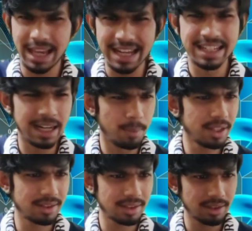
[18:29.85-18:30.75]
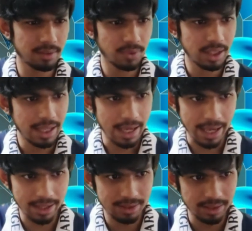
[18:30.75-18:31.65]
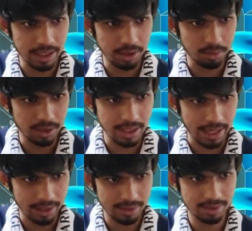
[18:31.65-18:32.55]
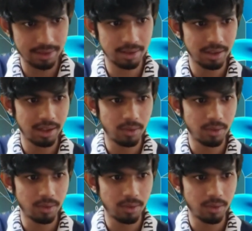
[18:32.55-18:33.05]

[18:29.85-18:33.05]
any limits x into dx,